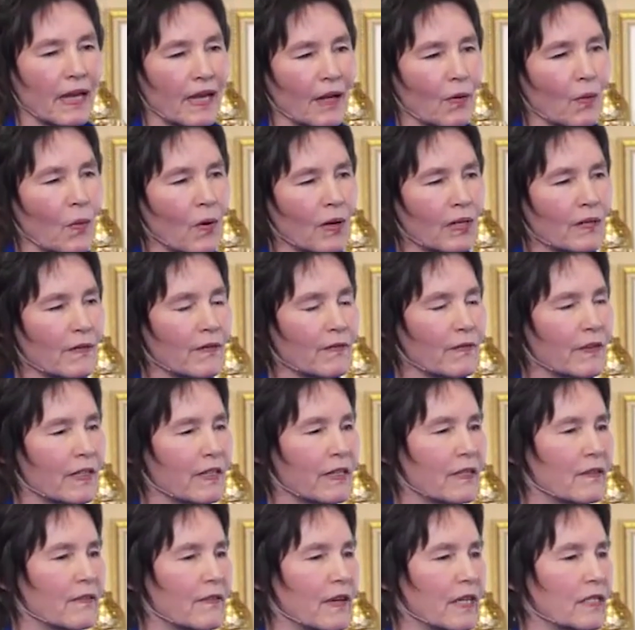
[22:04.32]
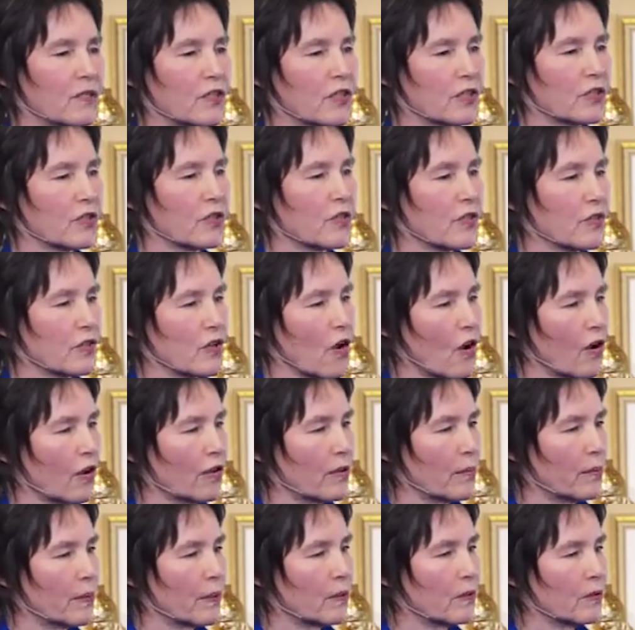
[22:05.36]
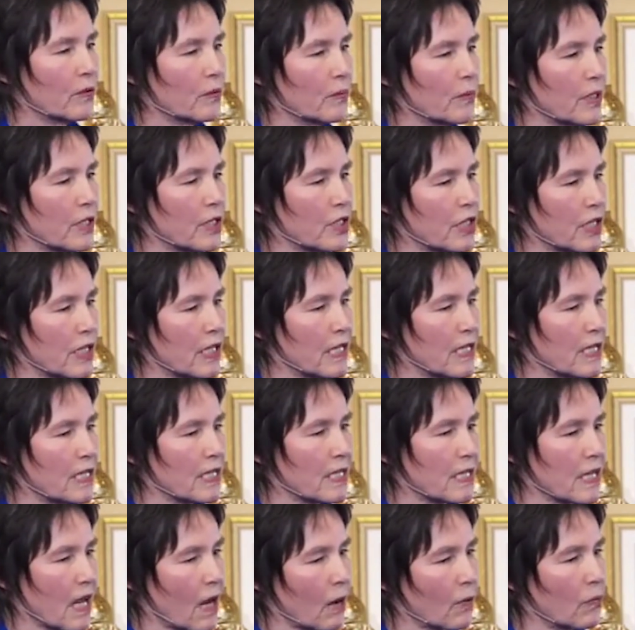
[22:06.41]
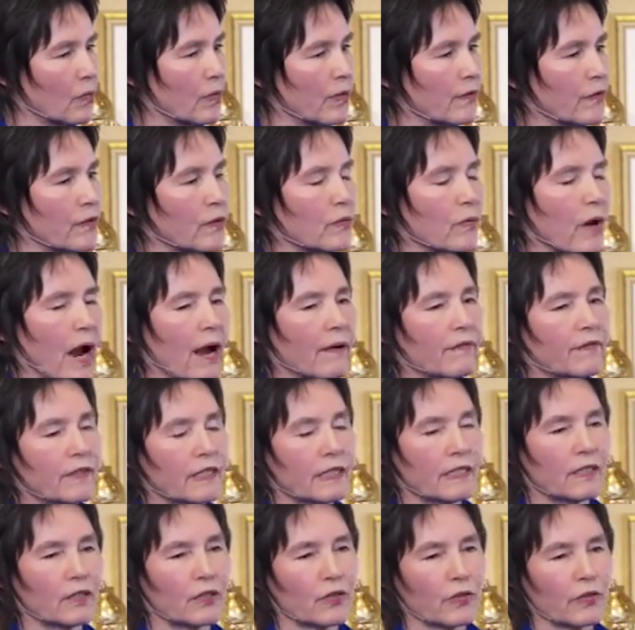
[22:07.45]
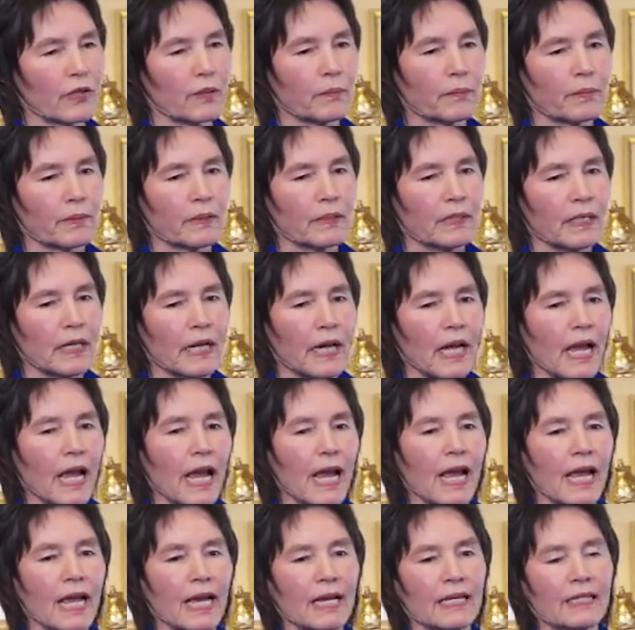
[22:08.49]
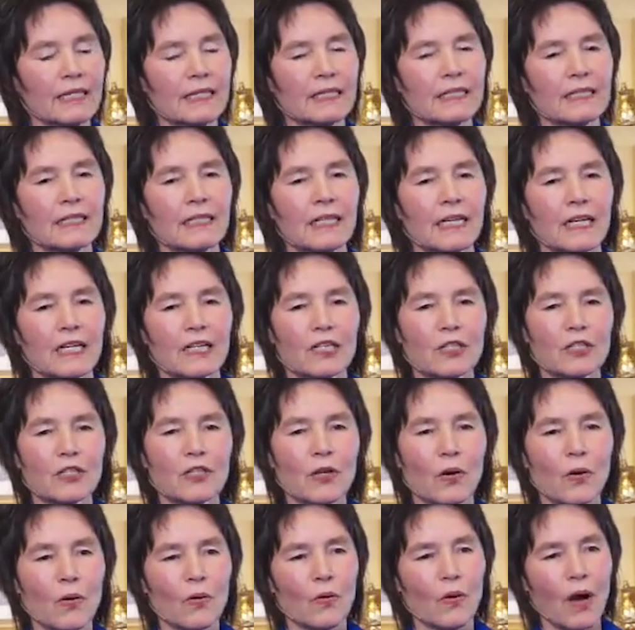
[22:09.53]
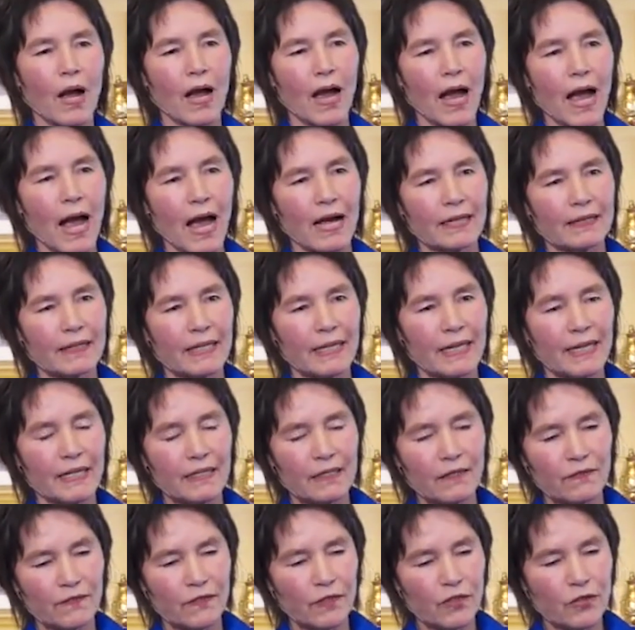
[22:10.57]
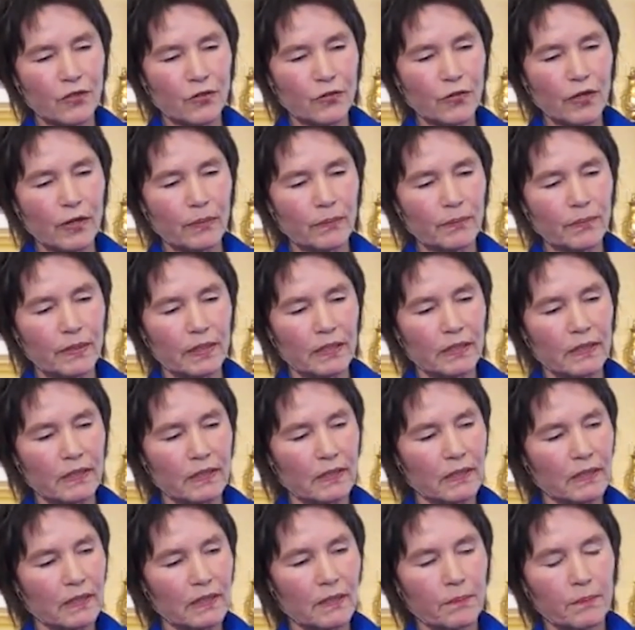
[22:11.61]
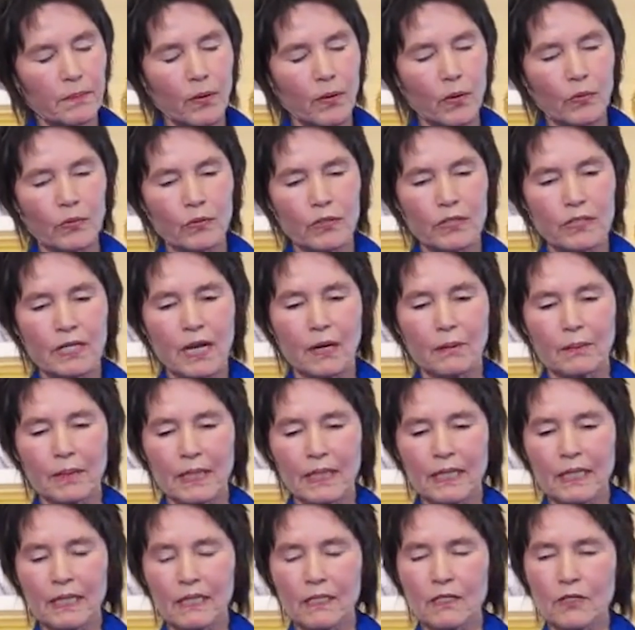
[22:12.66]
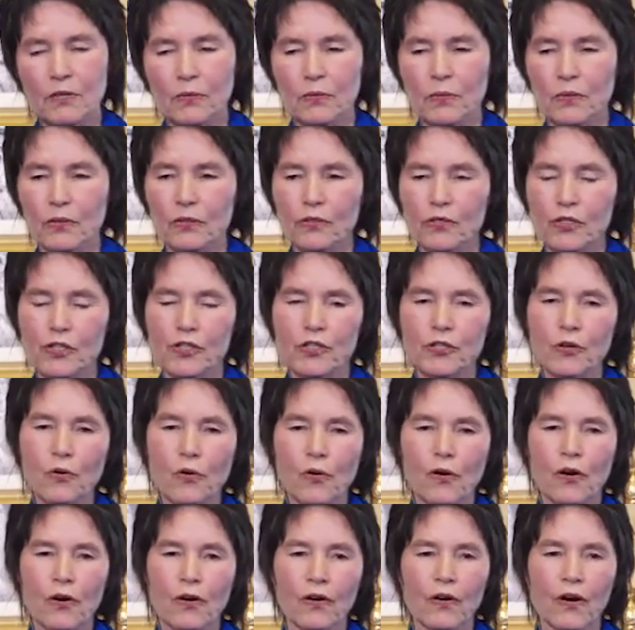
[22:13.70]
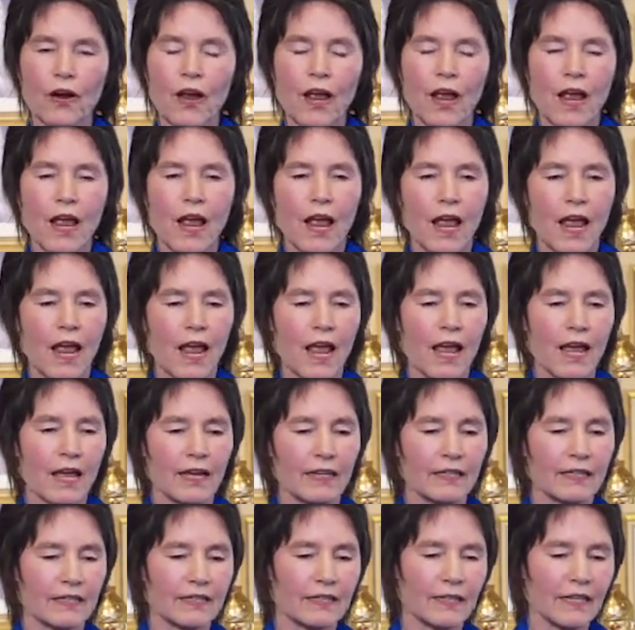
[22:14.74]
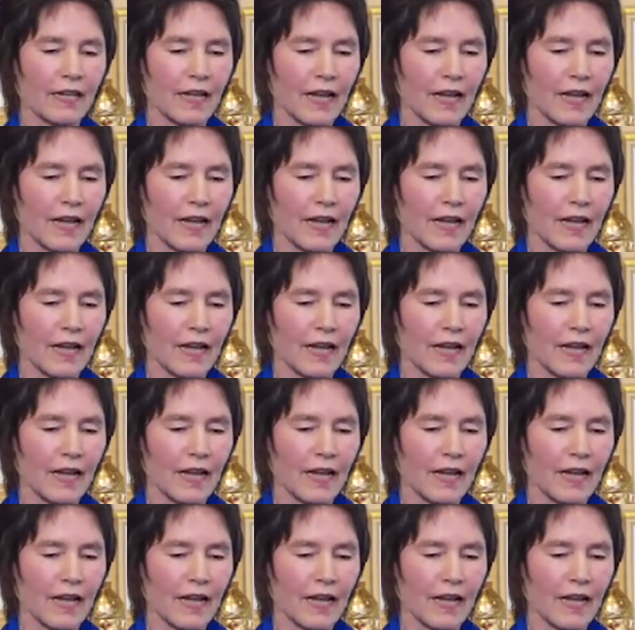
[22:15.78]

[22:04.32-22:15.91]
one of the adventures on the pilgrimage is a river rafting trip. And so at the end of the trip, the boat's coming in towards shore. And